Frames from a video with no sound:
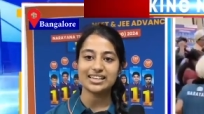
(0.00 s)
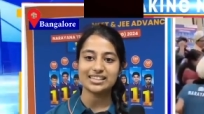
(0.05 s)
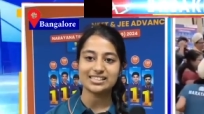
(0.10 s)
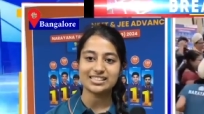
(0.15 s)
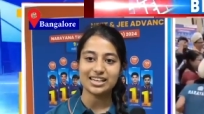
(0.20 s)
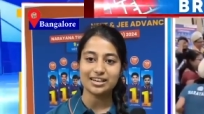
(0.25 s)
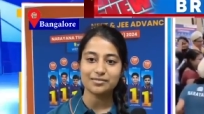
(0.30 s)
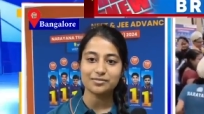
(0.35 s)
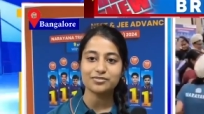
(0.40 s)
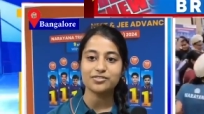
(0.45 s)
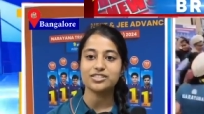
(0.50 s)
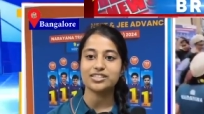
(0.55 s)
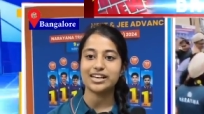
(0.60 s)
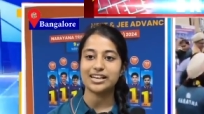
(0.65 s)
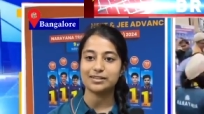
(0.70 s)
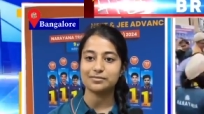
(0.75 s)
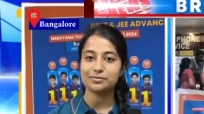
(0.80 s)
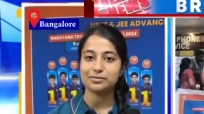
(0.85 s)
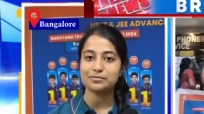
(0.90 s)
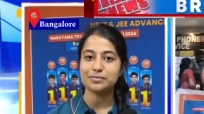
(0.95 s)
exams which
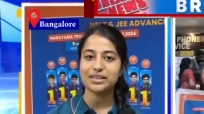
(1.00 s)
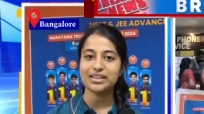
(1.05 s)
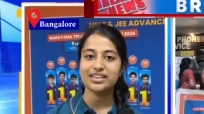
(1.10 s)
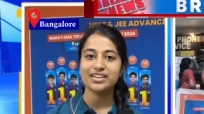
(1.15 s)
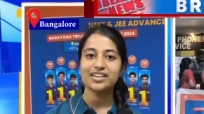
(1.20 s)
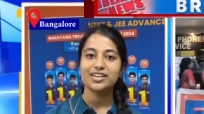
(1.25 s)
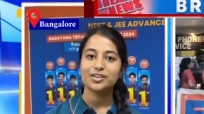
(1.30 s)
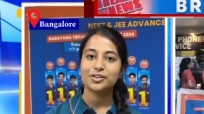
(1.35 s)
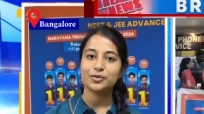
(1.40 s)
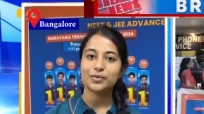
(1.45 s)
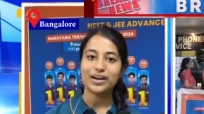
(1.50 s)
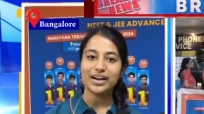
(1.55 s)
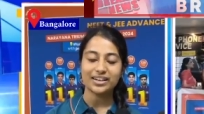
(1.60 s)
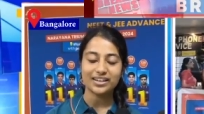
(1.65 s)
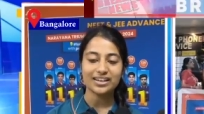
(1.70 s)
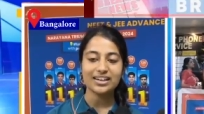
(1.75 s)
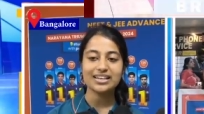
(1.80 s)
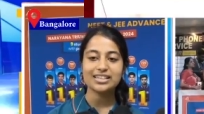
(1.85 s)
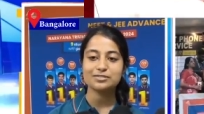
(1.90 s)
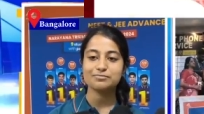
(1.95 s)
helps me to
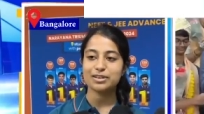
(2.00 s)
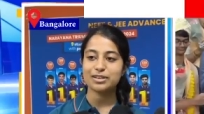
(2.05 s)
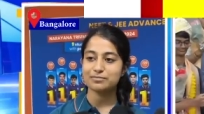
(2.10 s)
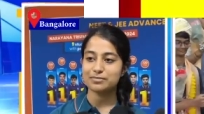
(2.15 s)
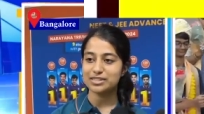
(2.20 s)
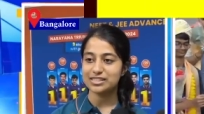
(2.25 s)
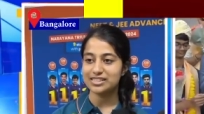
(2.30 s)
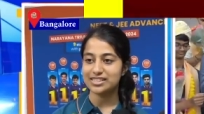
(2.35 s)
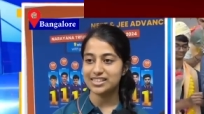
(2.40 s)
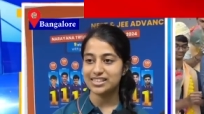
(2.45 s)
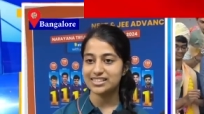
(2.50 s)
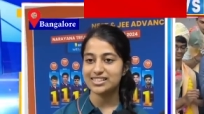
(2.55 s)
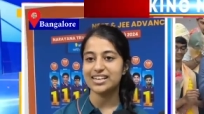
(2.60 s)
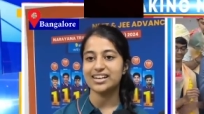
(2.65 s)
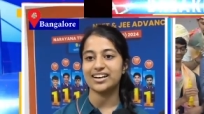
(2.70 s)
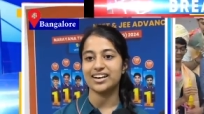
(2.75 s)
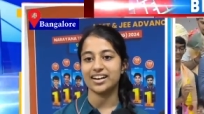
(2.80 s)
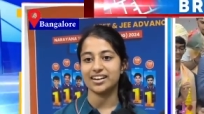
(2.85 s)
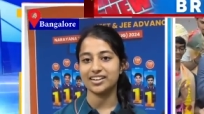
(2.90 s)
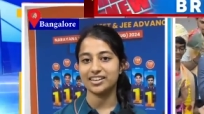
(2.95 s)
analyze my mistakes
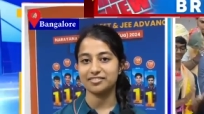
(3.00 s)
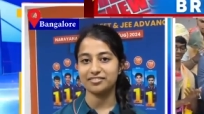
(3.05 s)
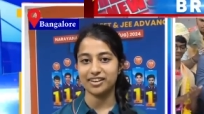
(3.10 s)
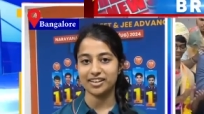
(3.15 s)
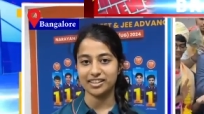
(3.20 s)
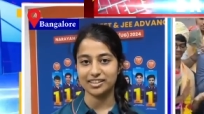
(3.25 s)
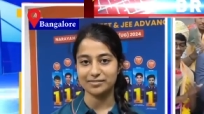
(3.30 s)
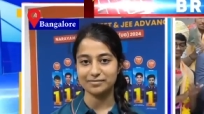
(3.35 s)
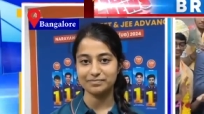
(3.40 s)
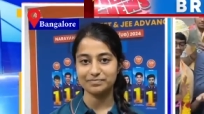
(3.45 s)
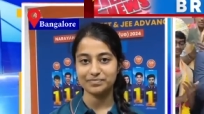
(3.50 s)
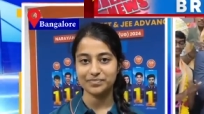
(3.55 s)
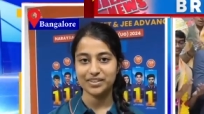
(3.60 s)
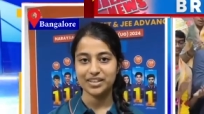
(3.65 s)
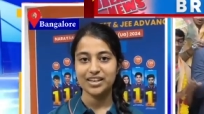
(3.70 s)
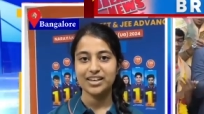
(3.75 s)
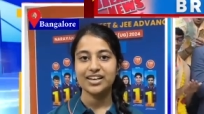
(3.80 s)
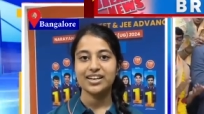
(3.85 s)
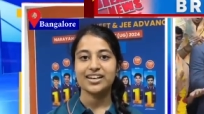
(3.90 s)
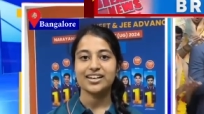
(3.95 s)
and rectify them.
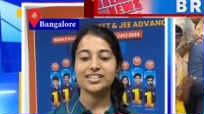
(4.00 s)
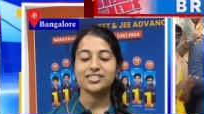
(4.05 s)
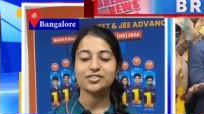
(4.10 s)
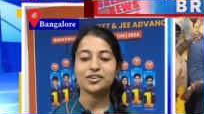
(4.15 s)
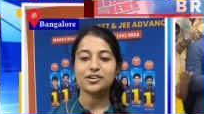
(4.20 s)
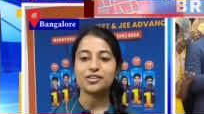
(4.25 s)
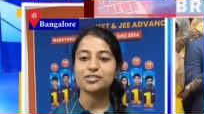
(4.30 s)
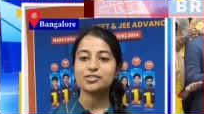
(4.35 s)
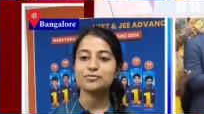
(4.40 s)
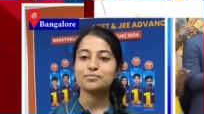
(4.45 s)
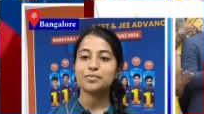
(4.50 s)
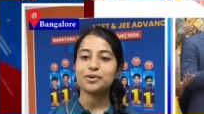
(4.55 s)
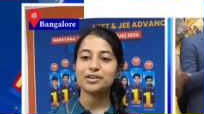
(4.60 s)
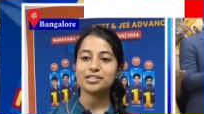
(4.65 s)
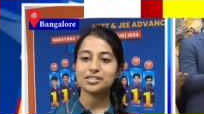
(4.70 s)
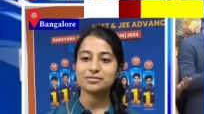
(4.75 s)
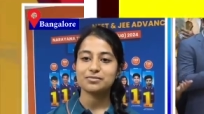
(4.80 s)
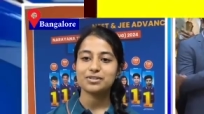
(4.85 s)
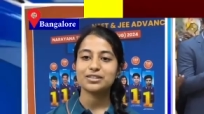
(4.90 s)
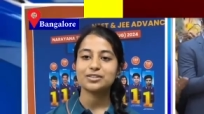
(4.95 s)
It's also
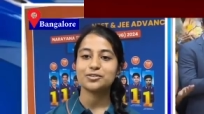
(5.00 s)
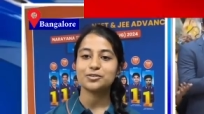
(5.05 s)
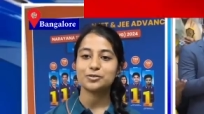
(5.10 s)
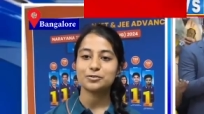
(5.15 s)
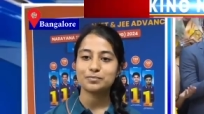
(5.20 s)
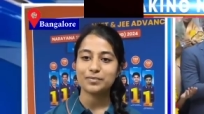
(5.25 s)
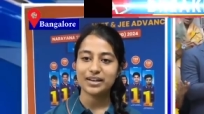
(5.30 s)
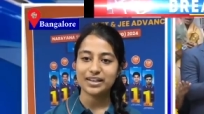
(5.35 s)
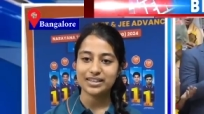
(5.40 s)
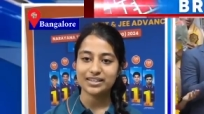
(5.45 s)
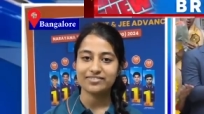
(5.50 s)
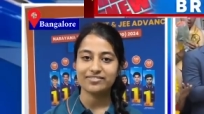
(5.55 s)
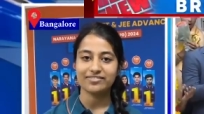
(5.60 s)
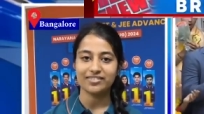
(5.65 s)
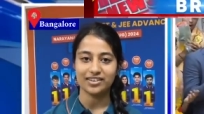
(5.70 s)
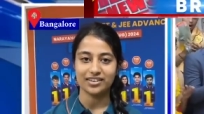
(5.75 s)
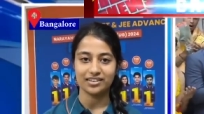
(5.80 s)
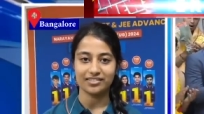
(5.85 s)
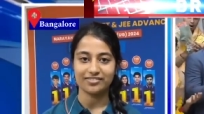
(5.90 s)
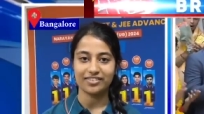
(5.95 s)
possible through my
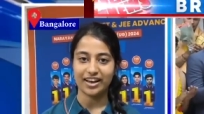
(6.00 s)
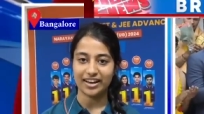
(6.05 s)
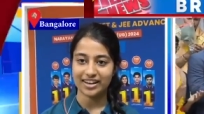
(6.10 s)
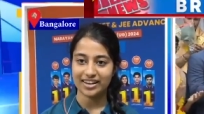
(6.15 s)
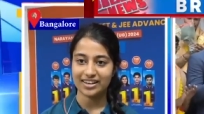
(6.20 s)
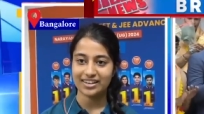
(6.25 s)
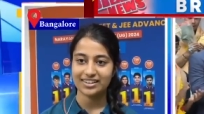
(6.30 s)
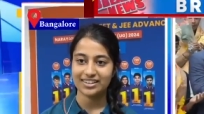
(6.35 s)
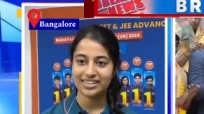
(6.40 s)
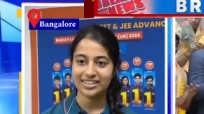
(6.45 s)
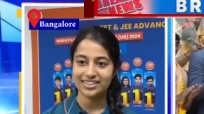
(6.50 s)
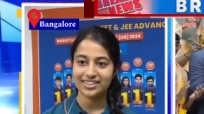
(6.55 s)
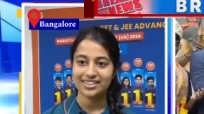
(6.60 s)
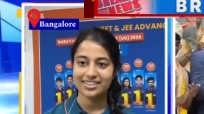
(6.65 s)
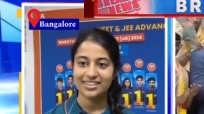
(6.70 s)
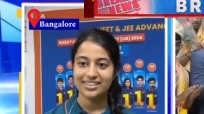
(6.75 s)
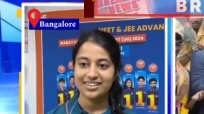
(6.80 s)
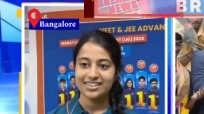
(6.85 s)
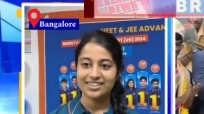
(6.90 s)
faculty,